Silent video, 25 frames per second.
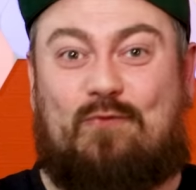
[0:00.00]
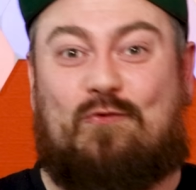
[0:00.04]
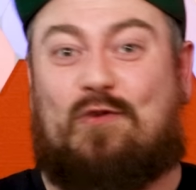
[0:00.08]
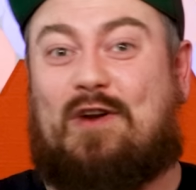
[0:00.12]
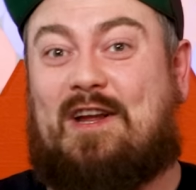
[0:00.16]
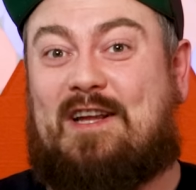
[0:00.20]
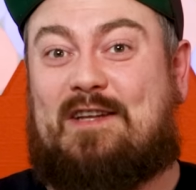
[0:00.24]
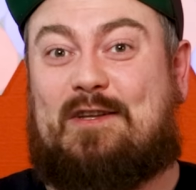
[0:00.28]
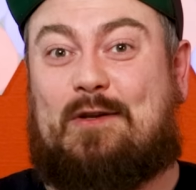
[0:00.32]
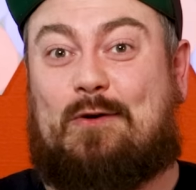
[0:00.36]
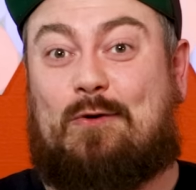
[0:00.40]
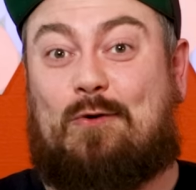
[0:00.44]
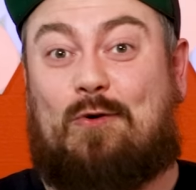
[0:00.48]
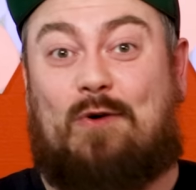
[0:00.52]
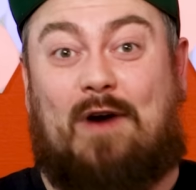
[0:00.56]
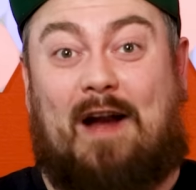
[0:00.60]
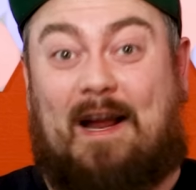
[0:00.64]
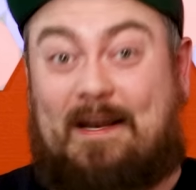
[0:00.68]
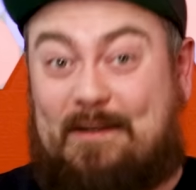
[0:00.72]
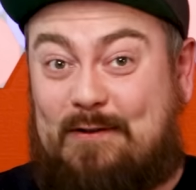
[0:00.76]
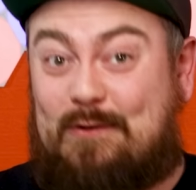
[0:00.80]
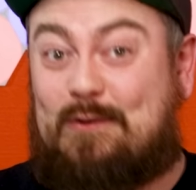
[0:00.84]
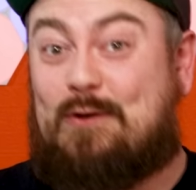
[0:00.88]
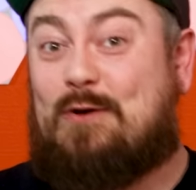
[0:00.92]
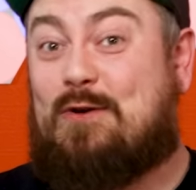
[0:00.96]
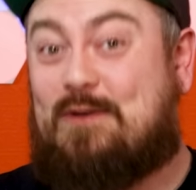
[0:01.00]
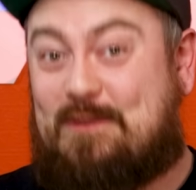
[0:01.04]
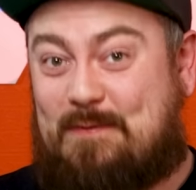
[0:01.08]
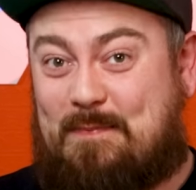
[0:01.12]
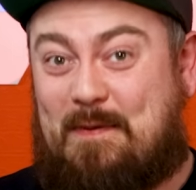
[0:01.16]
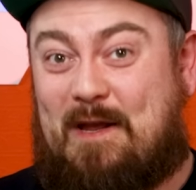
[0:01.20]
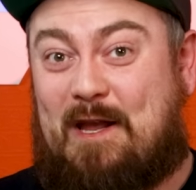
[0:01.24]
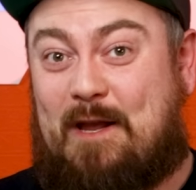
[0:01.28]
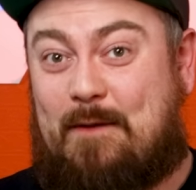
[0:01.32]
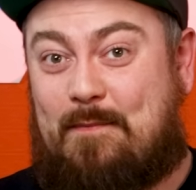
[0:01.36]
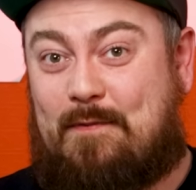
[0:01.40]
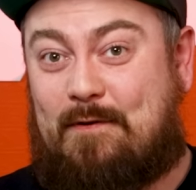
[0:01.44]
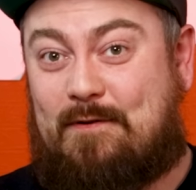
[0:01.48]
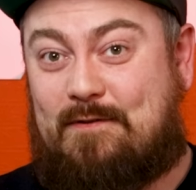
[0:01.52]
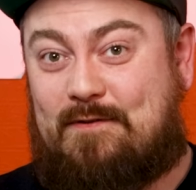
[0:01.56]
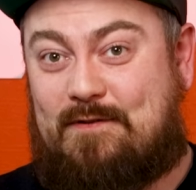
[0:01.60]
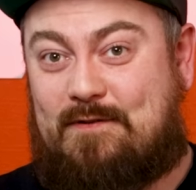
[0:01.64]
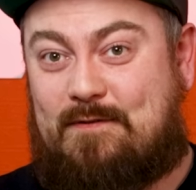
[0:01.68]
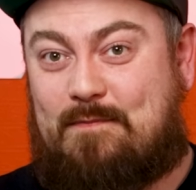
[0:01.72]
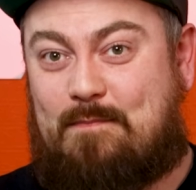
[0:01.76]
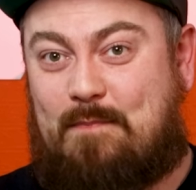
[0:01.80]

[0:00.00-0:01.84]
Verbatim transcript: radio, and newspapers.